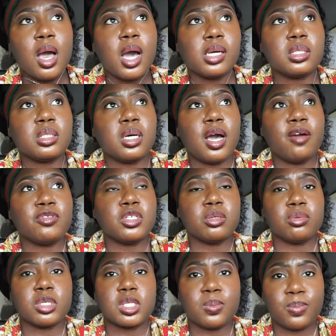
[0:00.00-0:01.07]
I still have to
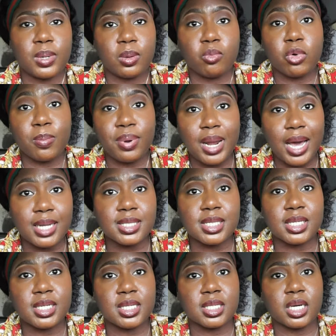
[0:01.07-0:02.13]
reply
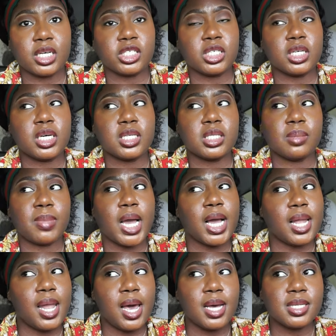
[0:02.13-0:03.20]
to a discussion because in my
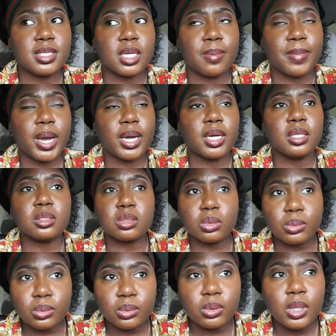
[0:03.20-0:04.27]
class, in my
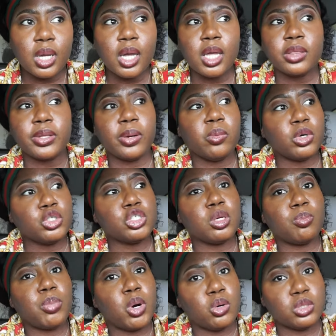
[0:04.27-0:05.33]
school, they want you to
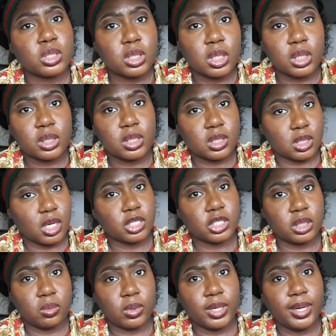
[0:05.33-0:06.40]
post the
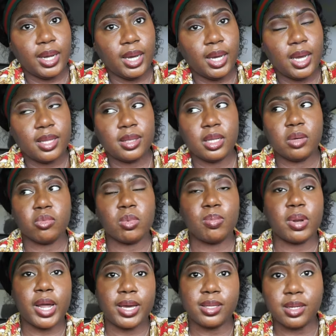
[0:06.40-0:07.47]
discussion one day and then
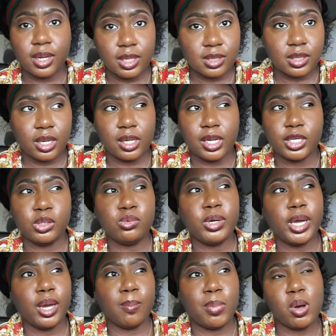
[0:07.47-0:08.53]
reply the next day. Like you
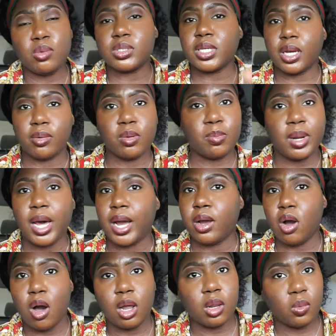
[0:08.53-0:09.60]
can't post and reply
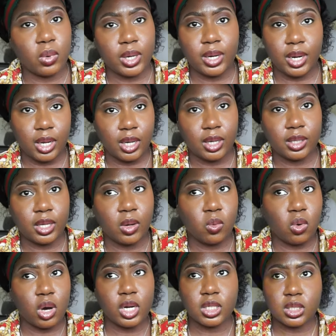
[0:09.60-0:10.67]
all in one day. They
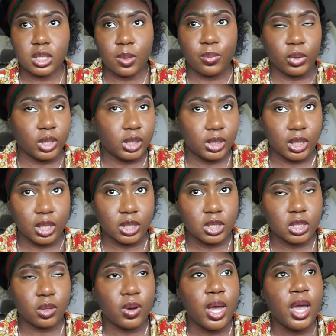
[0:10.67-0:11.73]
want it separately done.
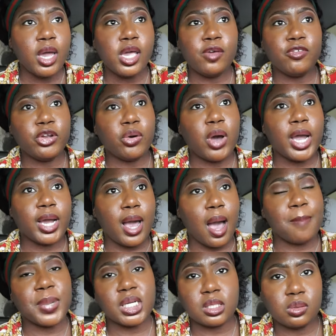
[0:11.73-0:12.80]
So even though I
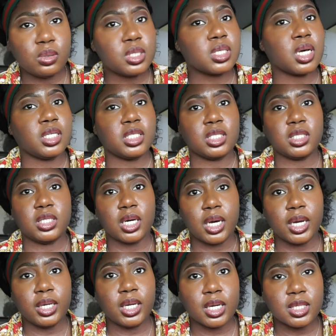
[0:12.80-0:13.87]
got my two discussion
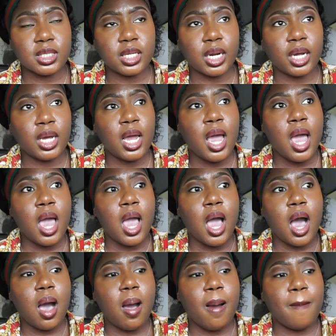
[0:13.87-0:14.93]
done yesterday,
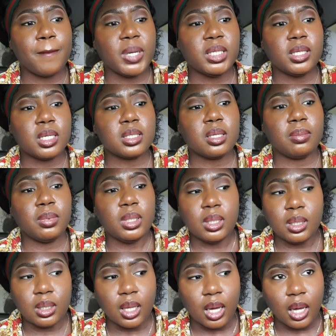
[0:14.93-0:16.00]
um, it doesn't
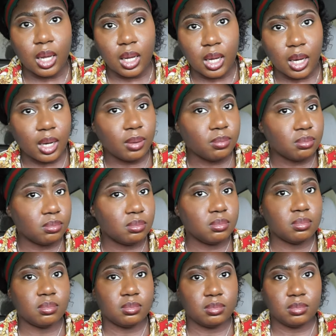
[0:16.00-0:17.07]
mean that I'm
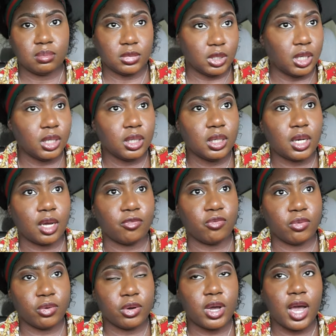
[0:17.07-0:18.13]
done like
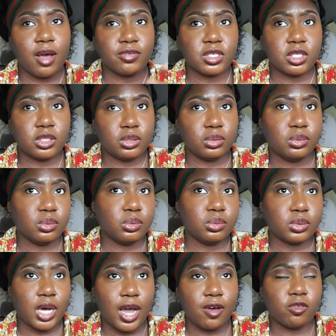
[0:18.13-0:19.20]
for real i have to
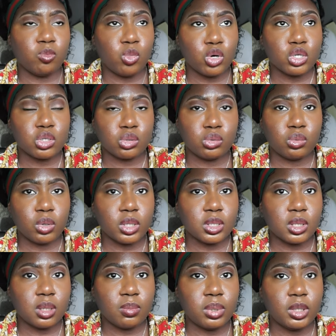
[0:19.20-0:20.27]
do i have more schoolwork
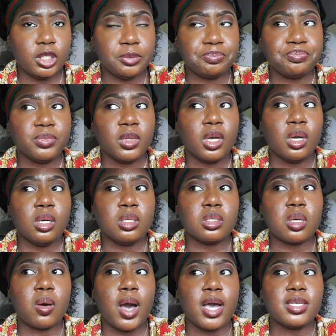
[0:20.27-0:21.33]
to complete
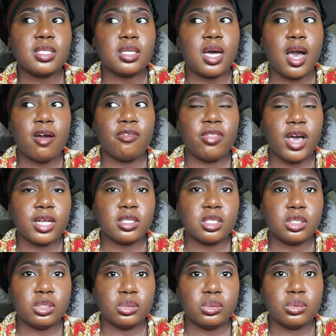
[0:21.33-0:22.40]
so i still have that
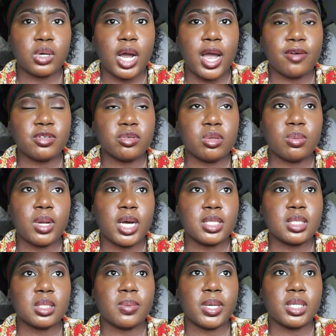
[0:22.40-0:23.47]
to do i have to reply
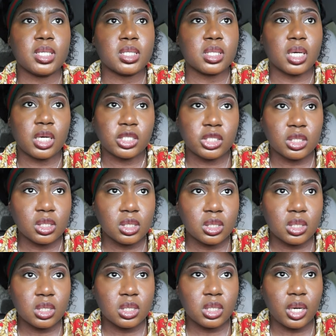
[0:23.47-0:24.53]
to my
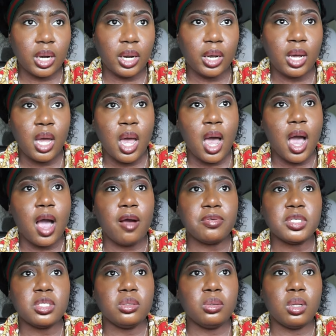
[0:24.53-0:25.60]
discussions today i have
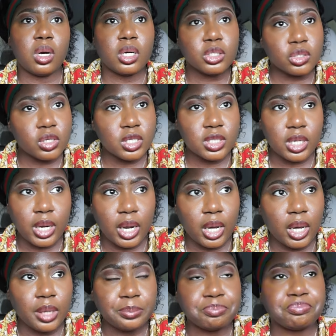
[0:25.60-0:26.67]
to do laundry
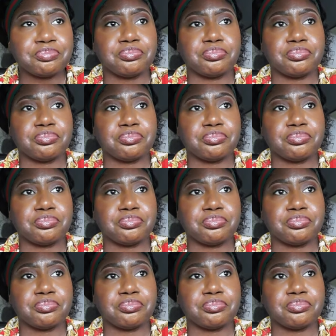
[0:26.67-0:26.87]
today